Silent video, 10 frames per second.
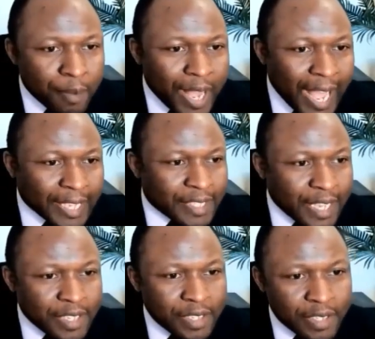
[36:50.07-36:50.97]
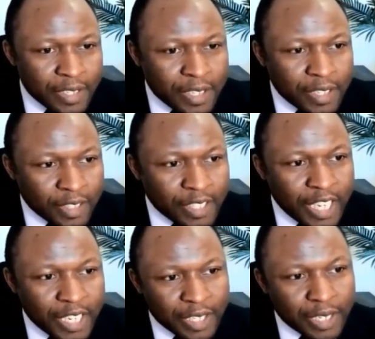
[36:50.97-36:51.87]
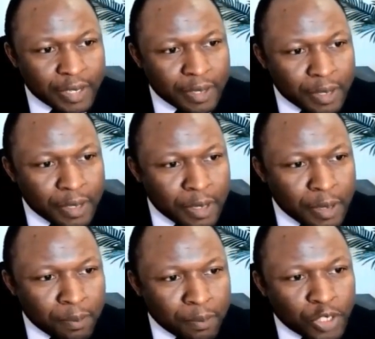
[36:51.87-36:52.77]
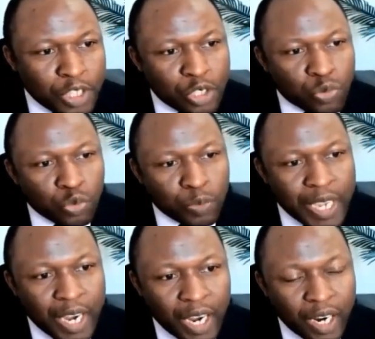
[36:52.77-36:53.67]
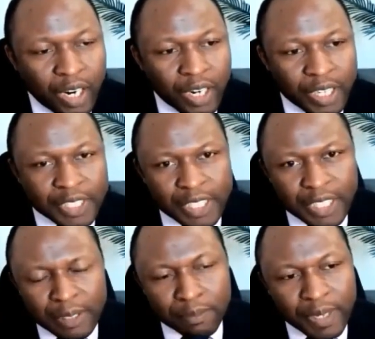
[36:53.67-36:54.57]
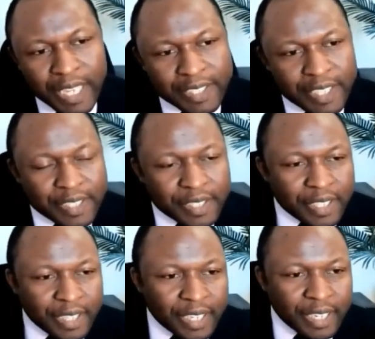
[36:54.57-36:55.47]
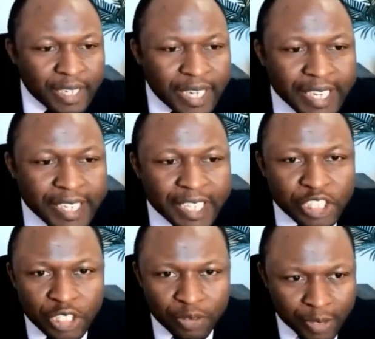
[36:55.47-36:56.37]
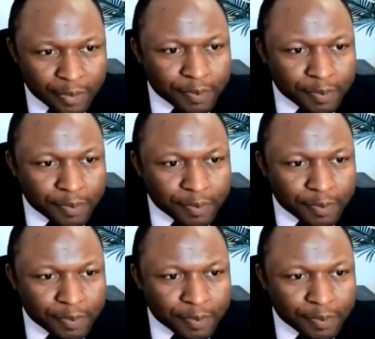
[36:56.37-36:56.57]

access the data, but this will be hard in places like Nigeria.